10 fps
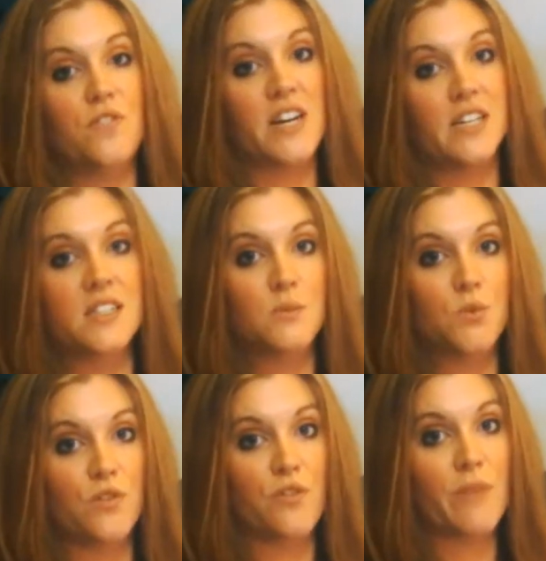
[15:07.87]
to find out
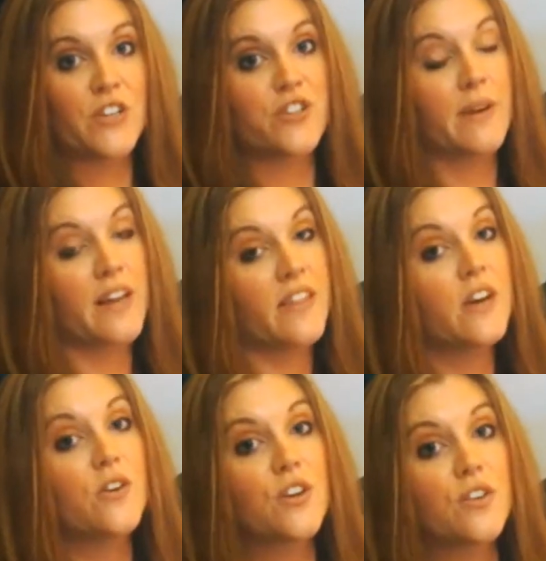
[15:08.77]
some more information about
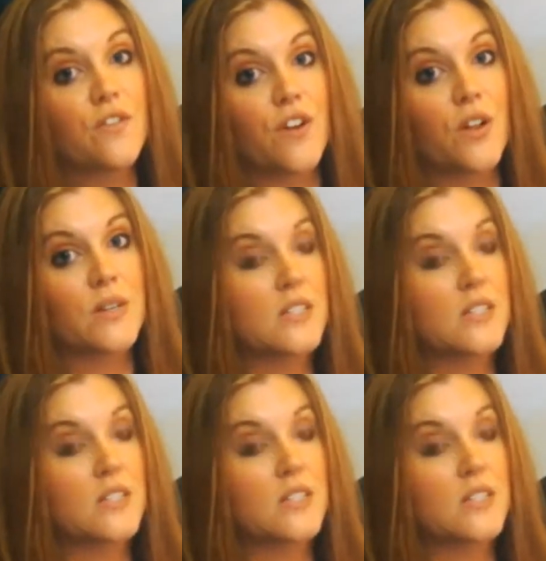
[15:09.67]
that, or you can follow